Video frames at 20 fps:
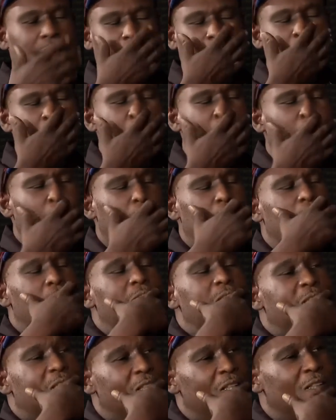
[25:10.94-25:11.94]
and ain't no
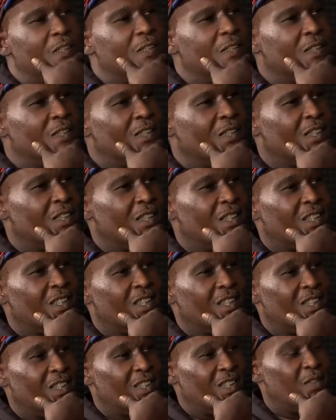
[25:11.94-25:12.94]
question.
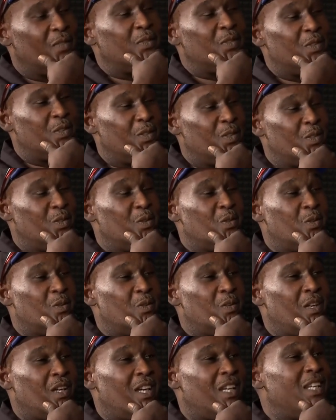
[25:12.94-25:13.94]
If you
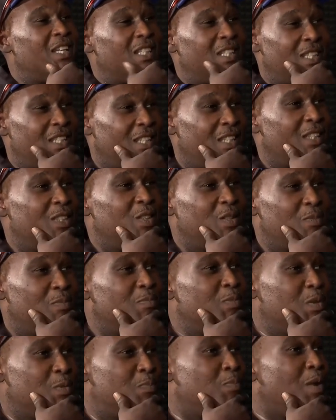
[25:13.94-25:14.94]
know
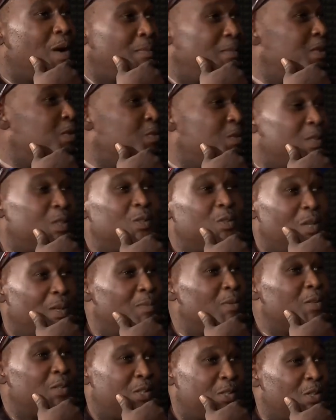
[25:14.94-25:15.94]
anything, you probably would know
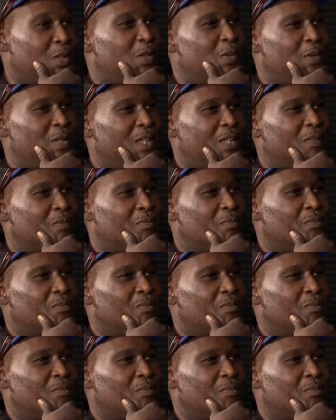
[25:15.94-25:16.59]
about Sherwin.